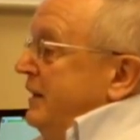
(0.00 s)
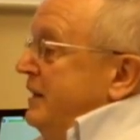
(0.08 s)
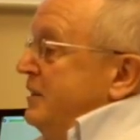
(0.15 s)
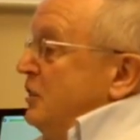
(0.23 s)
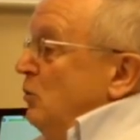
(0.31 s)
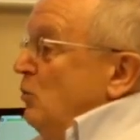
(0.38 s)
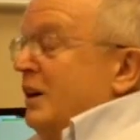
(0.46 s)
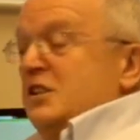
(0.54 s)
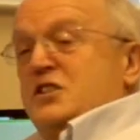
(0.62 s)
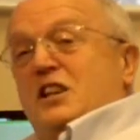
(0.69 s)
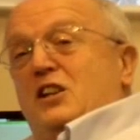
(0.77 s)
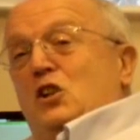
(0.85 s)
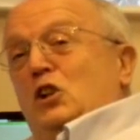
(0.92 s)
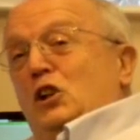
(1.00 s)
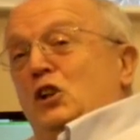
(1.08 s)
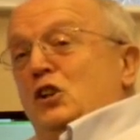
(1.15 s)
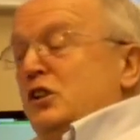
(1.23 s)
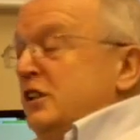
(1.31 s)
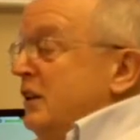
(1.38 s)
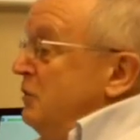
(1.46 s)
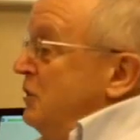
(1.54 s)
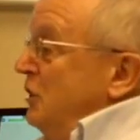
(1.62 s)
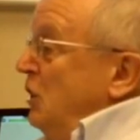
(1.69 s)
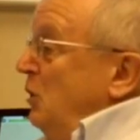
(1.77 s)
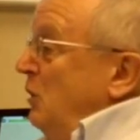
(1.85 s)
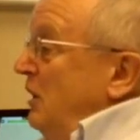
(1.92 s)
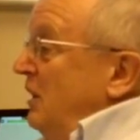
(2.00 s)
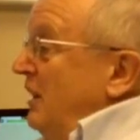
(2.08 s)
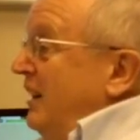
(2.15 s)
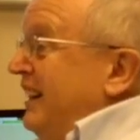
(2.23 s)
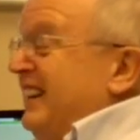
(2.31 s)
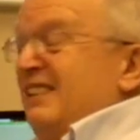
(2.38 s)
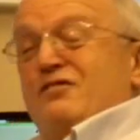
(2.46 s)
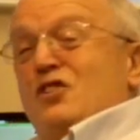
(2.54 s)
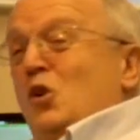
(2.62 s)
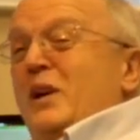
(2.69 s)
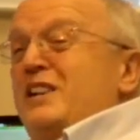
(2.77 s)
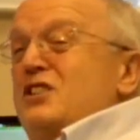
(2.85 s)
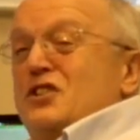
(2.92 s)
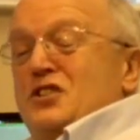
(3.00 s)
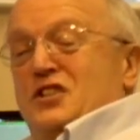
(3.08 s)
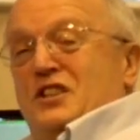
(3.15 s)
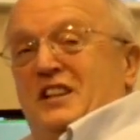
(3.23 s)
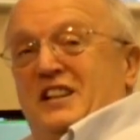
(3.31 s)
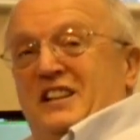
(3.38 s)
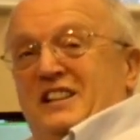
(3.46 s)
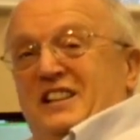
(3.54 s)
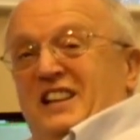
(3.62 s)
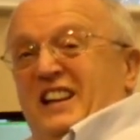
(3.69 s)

is that whilst I could learn how to do it, I have no interest in it.